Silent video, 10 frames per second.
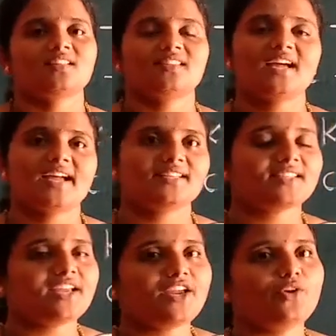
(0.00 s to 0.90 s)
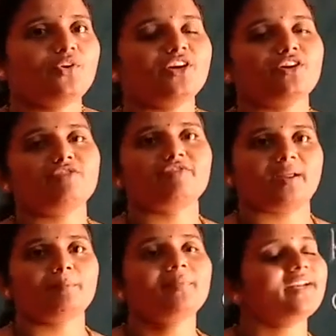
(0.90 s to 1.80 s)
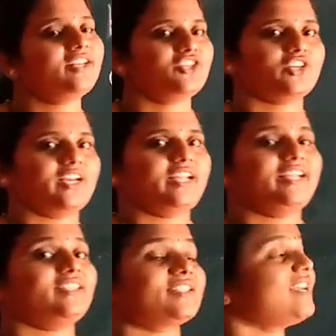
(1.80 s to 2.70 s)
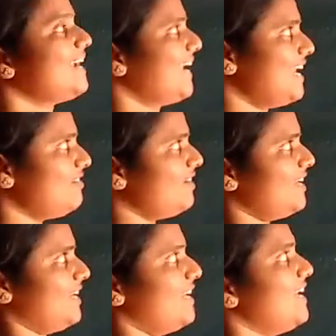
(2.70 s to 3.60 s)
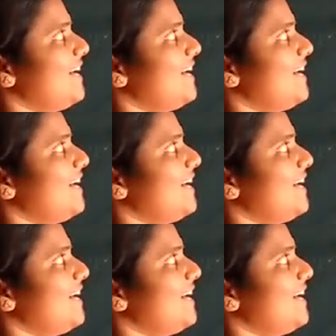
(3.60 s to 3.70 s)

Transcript: The SI unit of temperature is Kelvin.